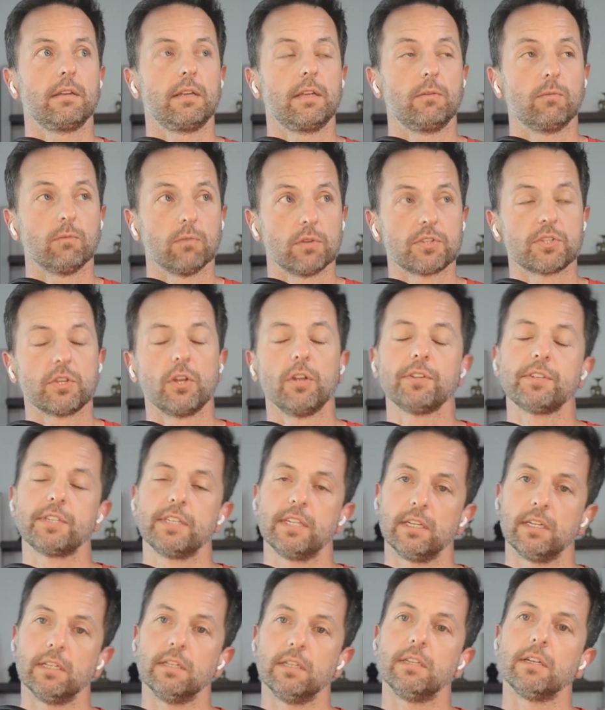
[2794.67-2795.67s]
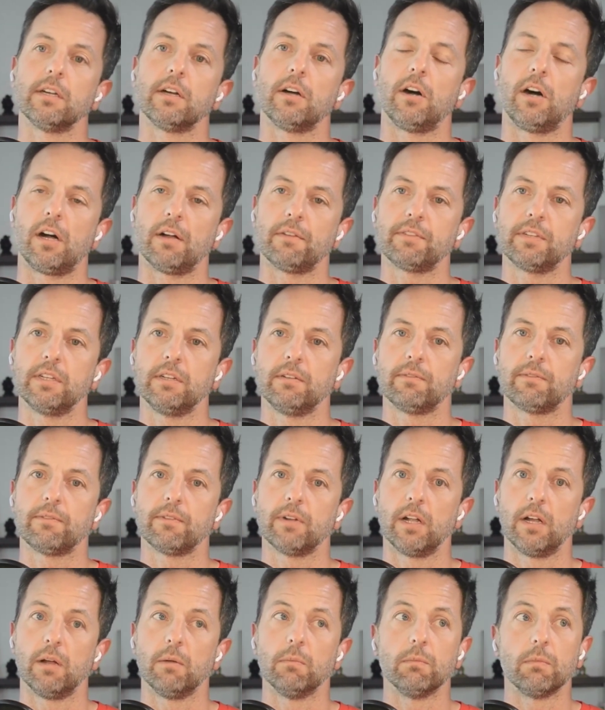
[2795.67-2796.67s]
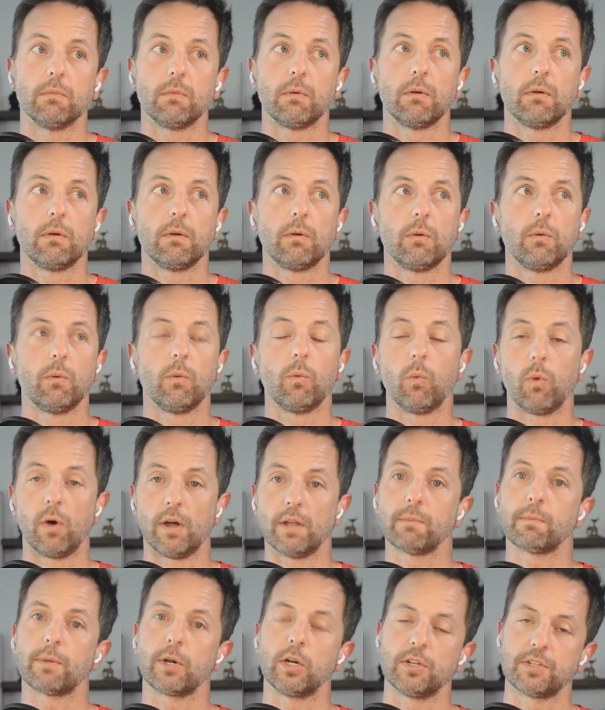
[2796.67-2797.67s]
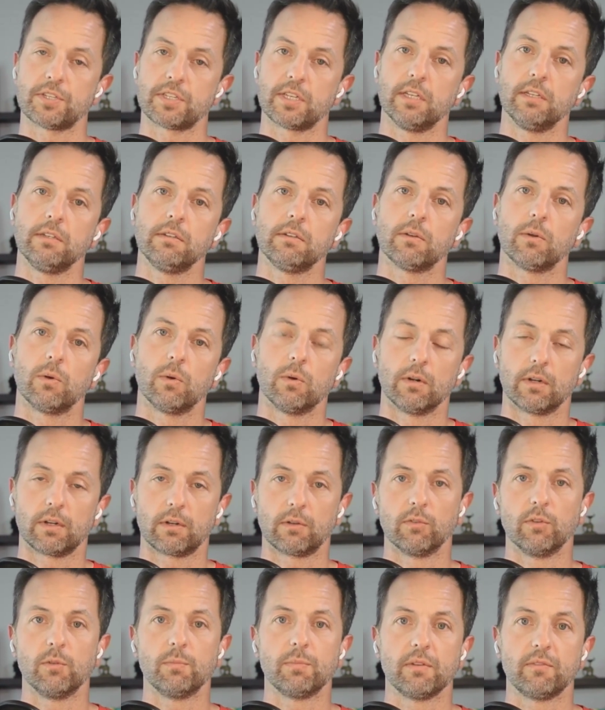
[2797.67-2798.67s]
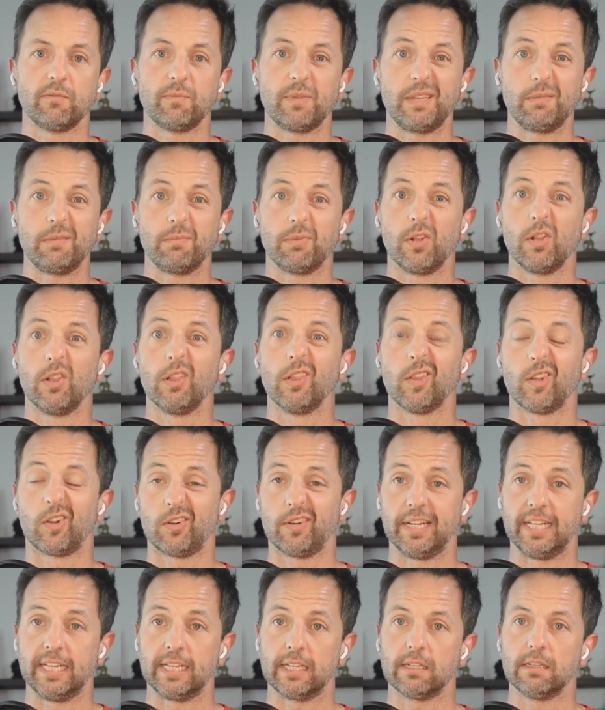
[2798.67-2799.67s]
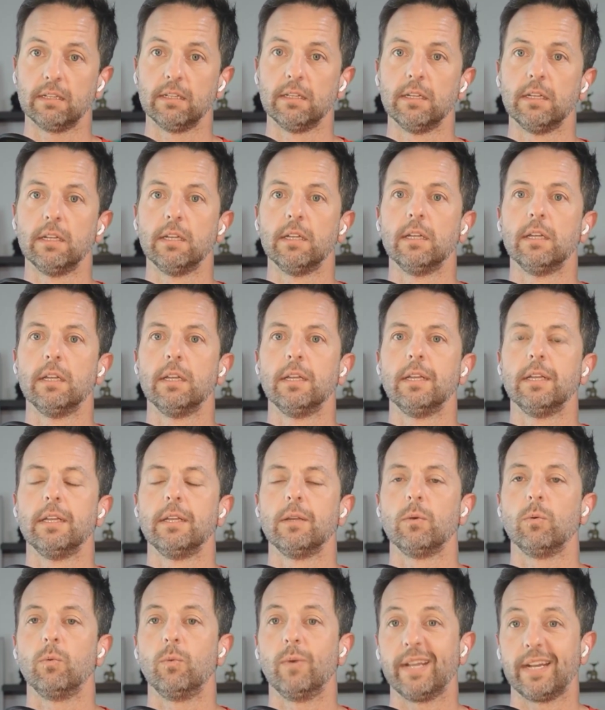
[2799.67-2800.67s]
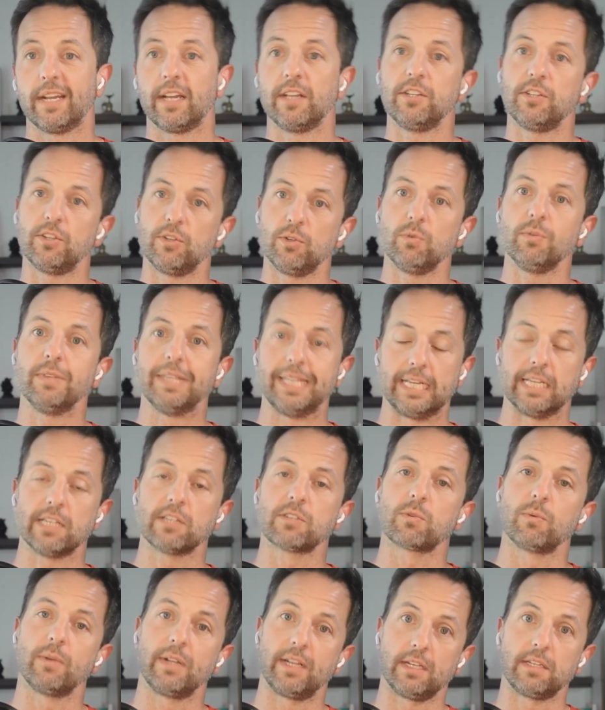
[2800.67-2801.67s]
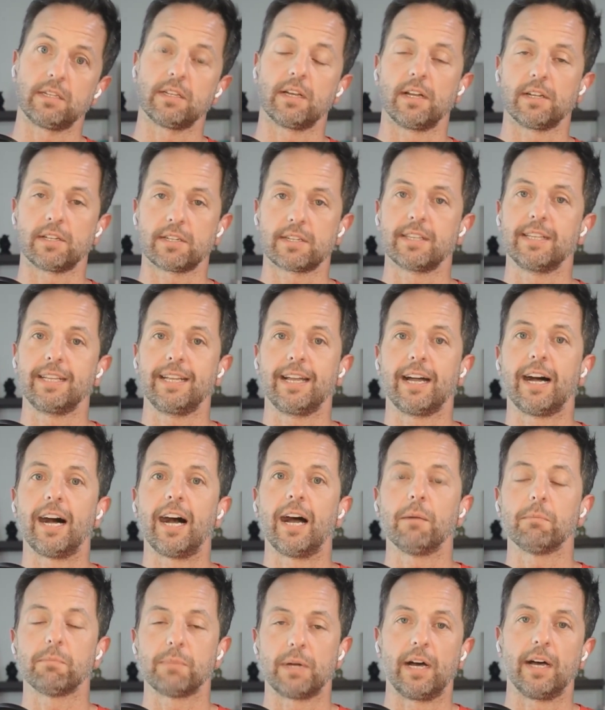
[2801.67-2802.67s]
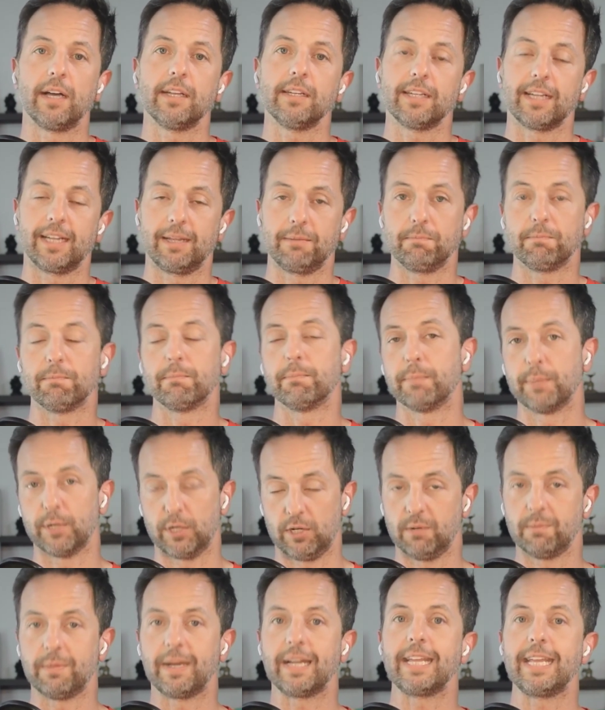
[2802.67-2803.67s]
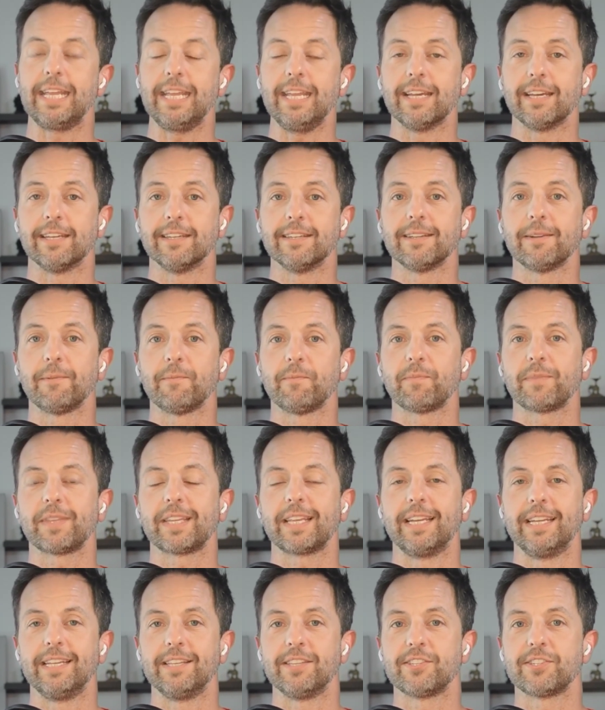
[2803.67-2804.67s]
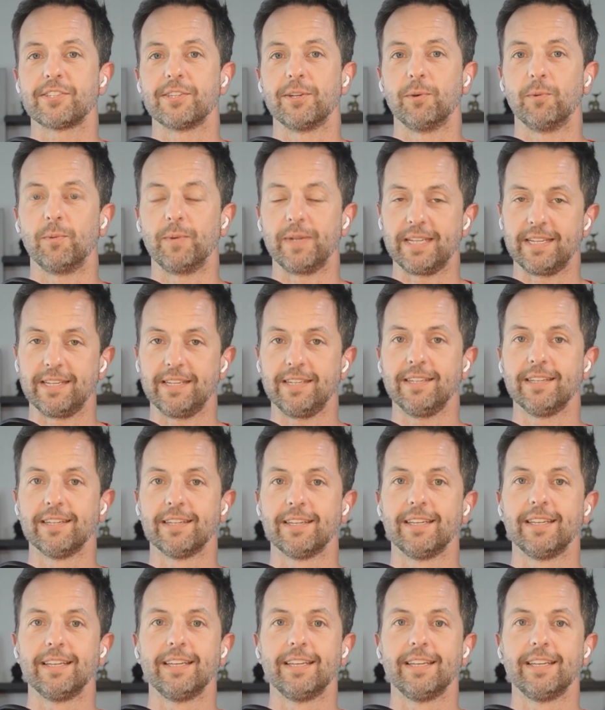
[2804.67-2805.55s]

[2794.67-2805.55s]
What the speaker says: it resulted often from one person or a group of people learning, when I do this, when I touch the hot pot, I burn my hand. And so we